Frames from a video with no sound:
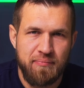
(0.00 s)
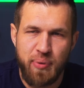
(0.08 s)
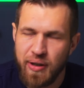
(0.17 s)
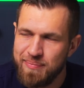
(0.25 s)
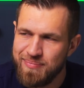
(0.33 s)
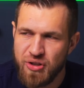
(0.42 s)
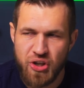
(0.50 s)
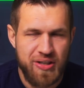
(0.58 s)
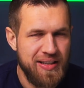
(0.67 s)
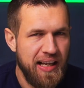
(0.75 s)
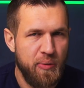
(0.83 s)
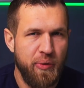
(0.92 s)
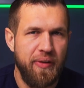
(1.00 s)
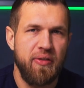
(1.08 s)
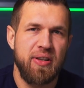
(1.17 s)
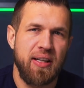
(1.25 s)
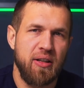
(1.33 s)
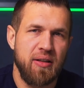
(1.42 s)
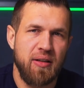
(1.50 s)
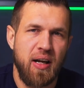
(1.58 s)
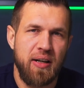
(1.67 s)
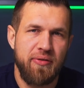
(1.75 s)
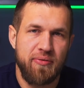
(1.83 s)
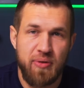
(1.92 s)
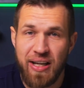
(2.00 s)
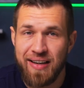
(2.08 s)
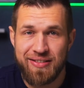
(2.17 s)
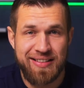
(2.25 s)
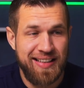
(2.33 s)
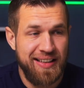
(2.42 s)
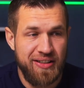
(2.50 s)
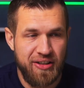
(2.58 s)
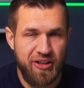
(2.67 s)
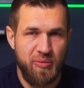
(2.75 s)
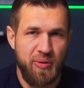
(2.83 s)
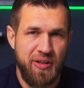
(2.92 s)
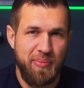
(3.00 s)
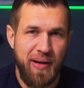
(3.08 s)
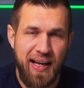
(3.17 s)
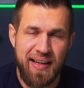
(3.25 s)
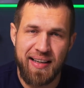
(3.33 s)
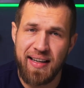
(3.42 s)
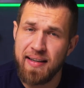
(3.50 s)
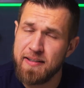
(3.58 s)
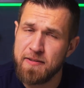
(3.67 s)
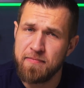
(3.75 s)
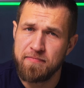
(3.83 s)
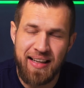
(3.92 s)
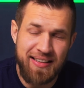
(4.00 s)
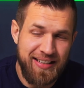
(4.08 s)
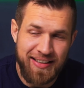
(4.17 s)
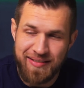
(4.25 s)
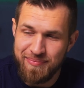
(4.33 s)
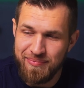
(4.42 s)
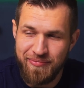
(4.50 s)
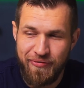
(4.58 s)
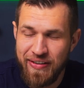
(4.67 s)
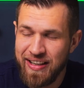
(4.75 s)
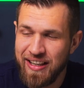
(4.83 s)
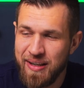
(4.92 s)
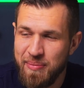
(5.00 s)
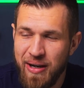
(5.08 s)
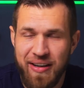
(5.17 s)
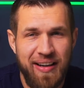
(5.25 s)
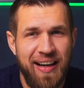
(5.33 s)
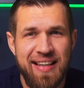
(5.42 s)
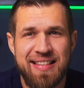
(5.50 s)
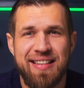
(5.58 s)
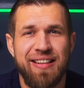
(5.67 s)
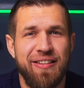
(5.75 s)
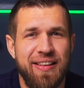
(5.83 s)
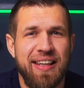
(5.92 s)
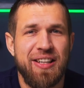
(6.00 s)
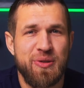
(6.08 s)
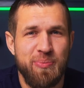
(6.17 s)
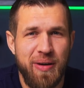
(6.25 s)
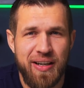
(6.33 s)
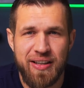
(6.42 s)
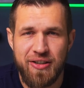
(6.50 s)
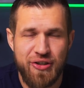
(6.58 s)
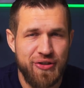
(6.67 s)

But just like with everything in life, you have to take the good with the bad, I guess. And thinking about it, I still think it's better than